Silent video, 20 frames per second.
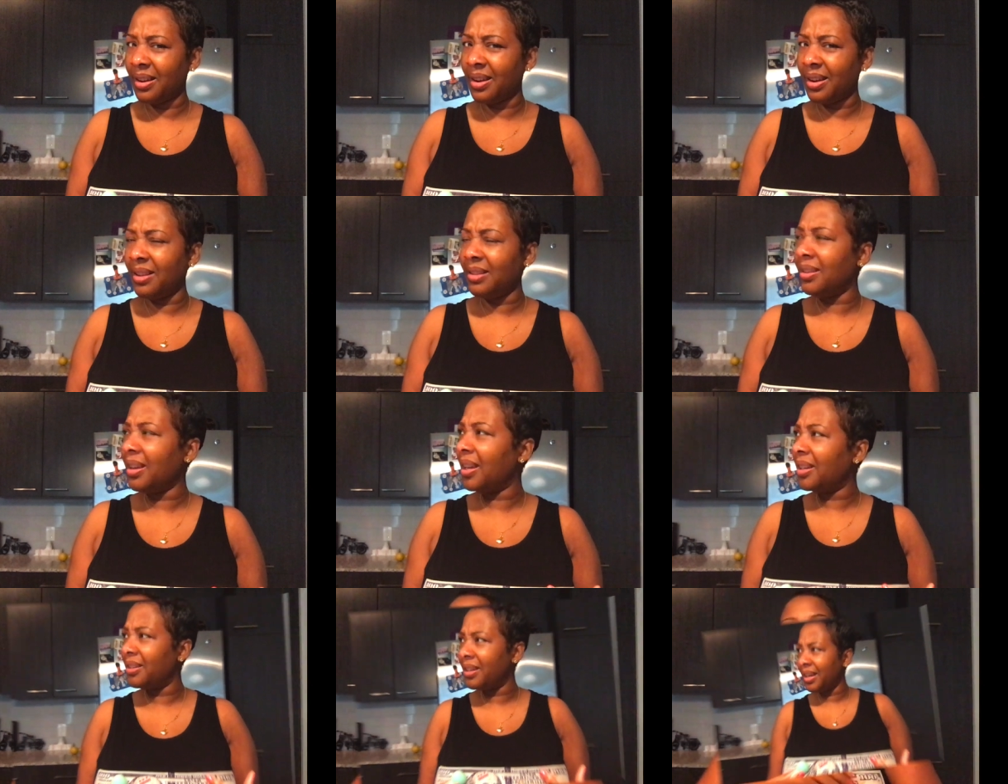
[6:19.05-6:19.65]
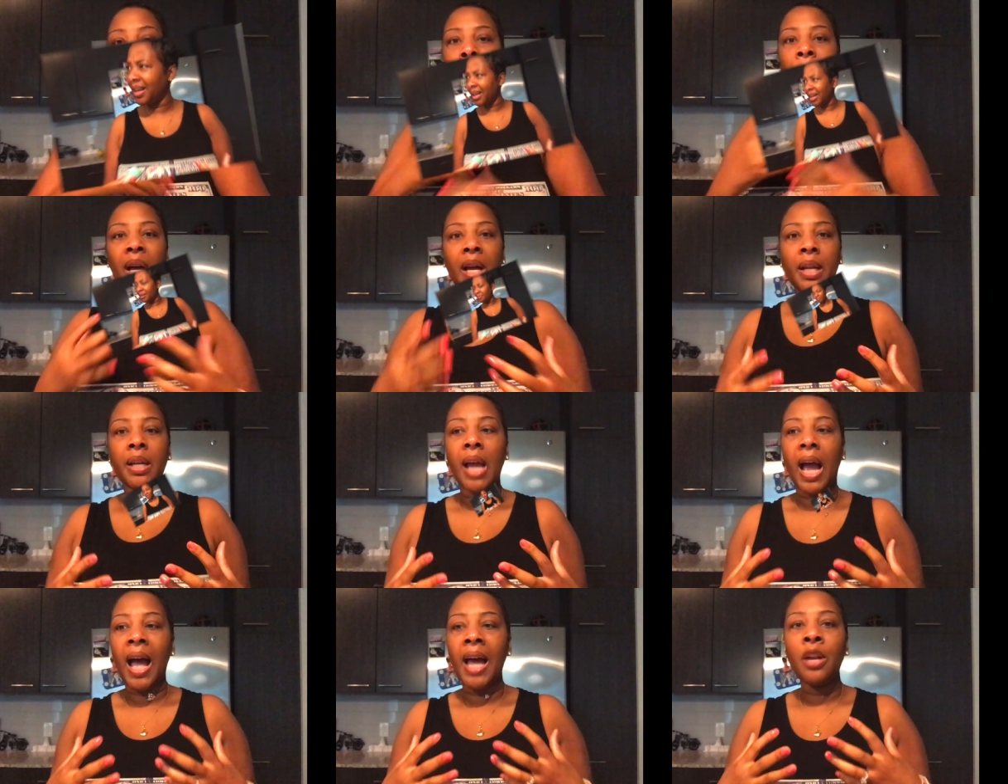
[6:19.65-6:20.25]
is that the name? But,
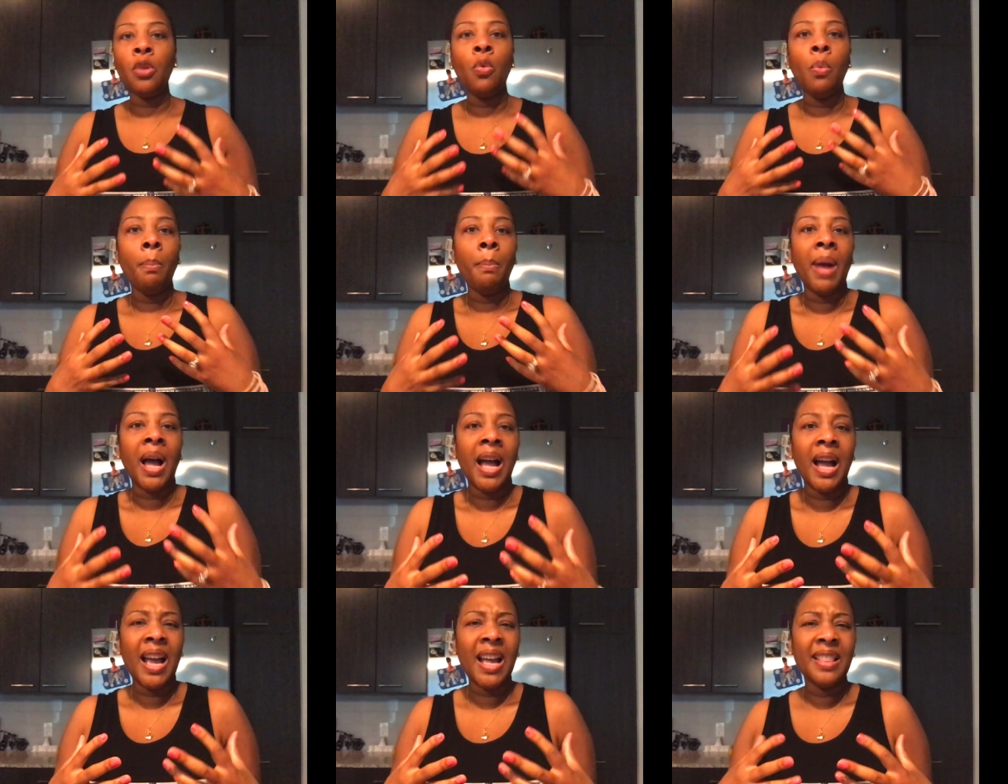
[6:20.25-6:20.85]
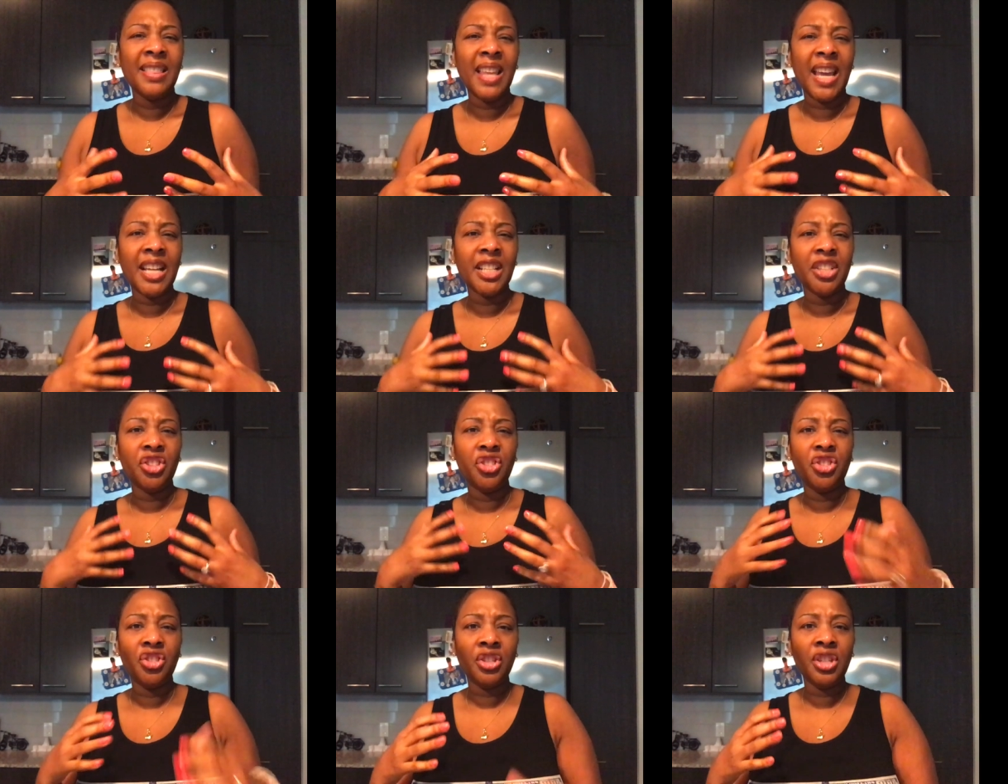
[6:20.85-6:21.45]
but I don't mind
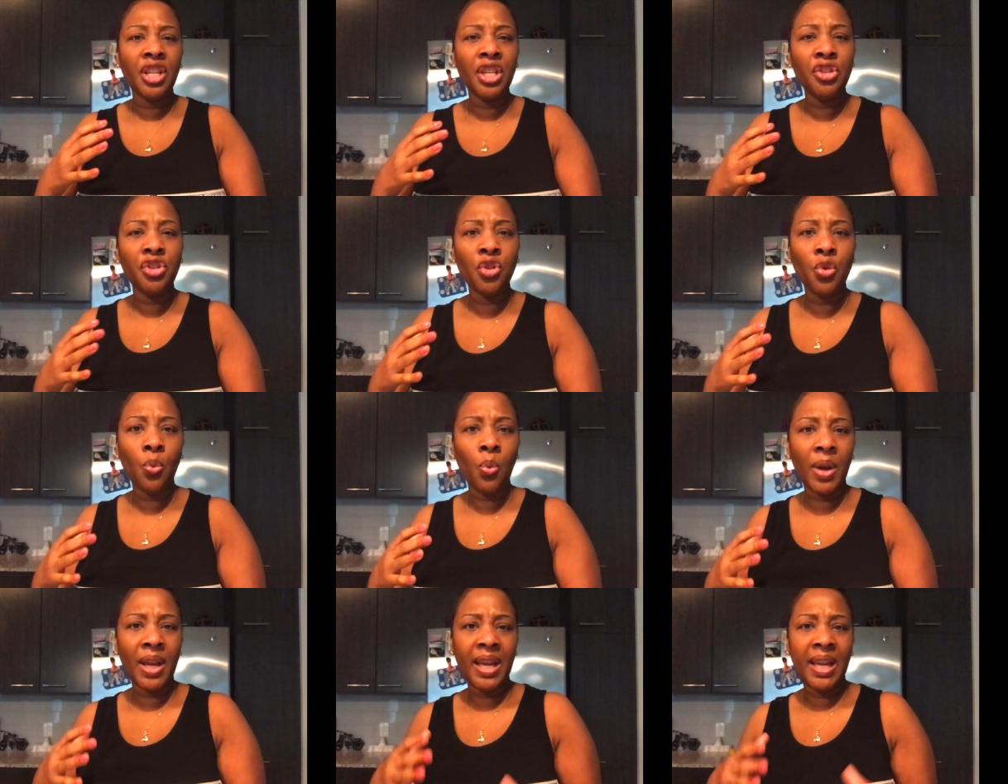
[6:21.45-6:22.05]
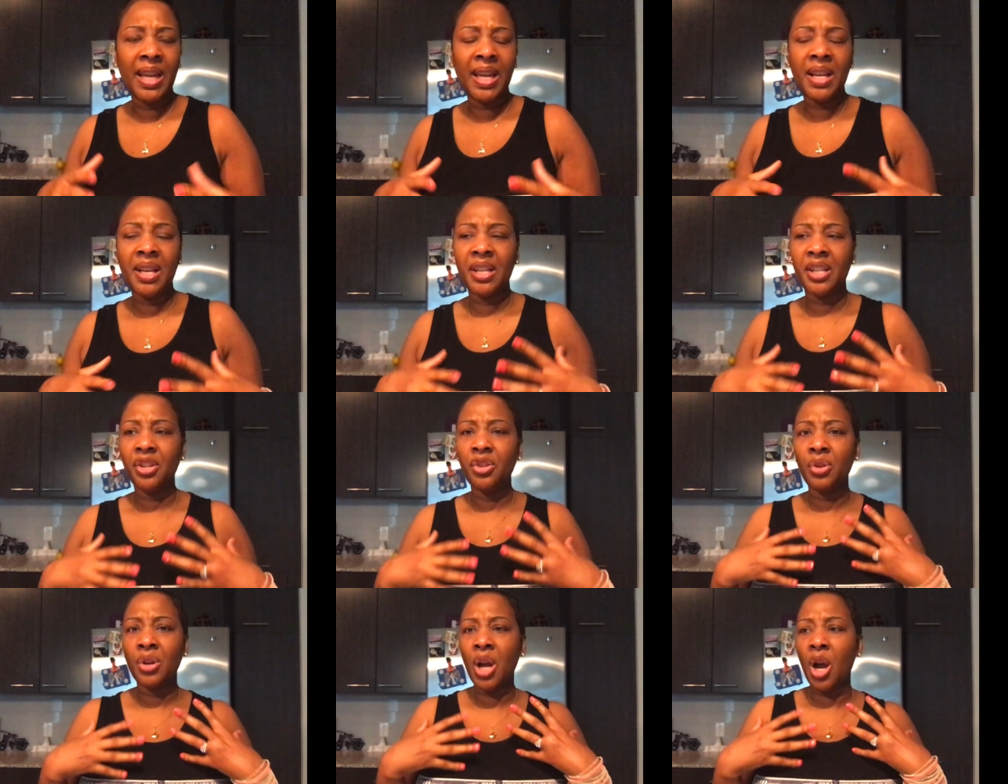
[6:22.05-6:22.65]
that genuine,
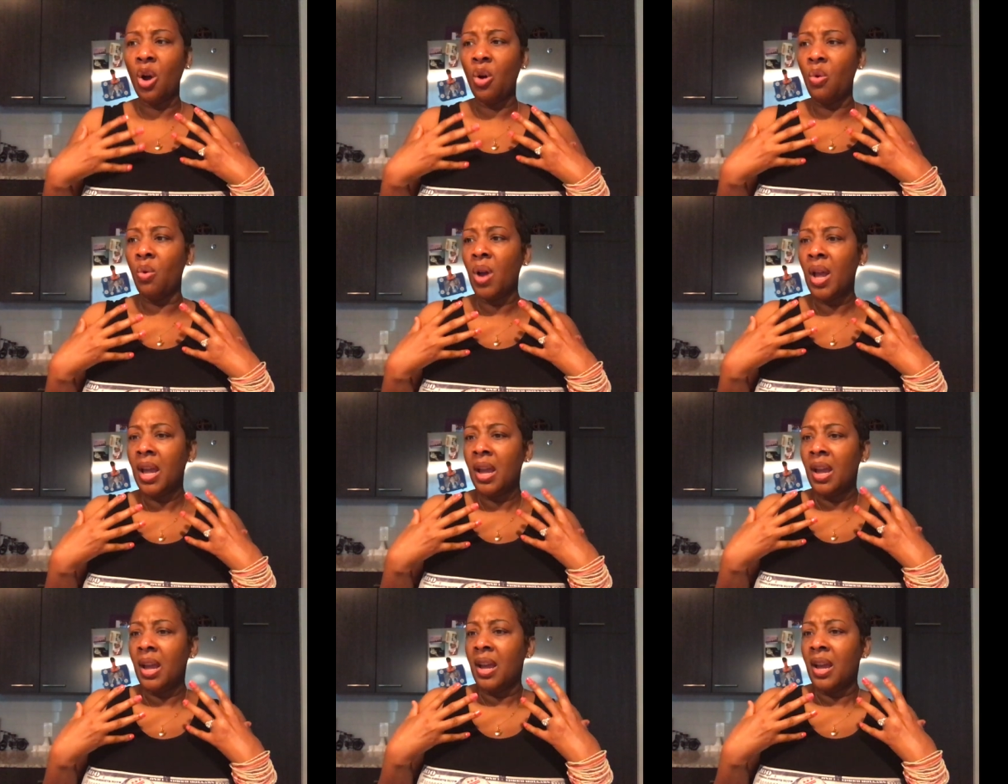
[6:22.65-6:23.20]
you know,